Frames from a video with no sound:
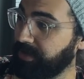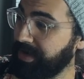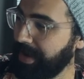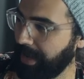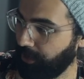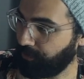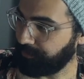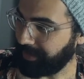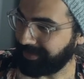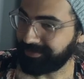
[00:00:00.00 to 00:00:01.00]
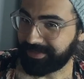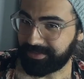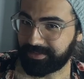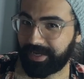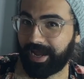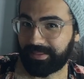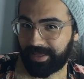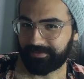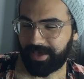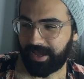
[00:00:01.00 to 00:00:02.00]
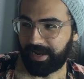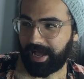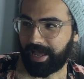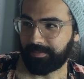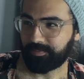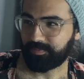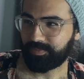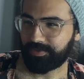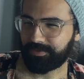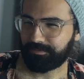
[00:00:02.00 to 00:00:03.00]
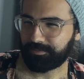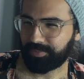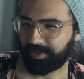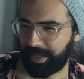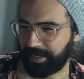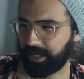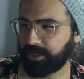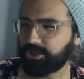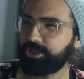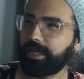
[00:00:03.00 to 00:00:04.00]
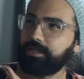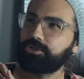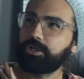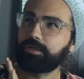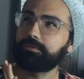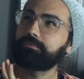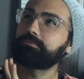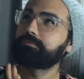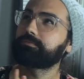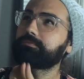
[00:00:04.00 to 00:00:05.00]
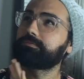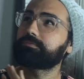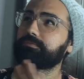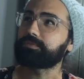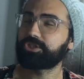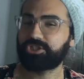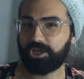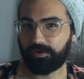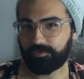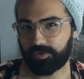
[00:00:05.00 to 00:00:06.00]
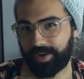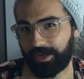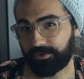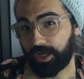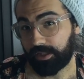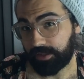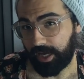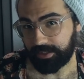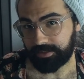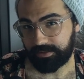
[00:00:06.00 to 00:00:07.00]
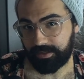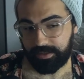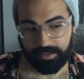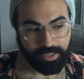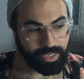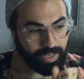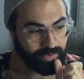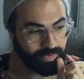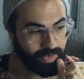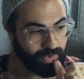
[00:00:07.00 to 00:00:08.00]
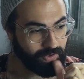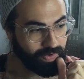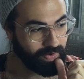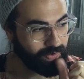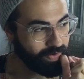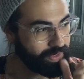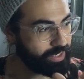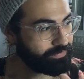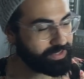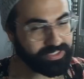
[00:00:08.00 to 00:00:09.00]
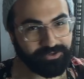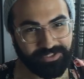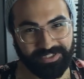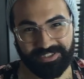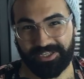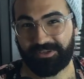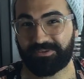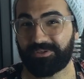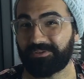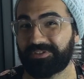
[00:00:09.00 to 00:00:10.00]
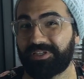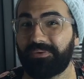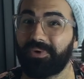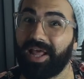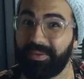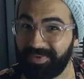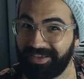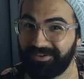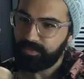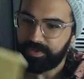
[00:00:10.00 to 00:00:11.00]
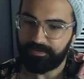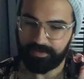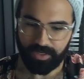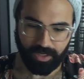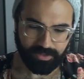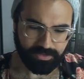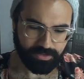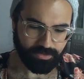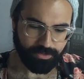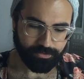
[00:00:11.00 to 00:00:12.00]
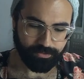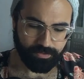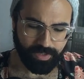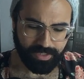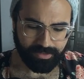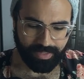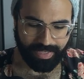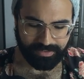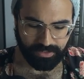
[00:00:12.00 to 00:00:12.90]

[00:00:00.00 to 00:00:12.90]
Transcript: now, at least, I like that. I'm planning on changing the shelves around a lot. And uh, if the series continues, you'll see what I mean. We've got Through a Glass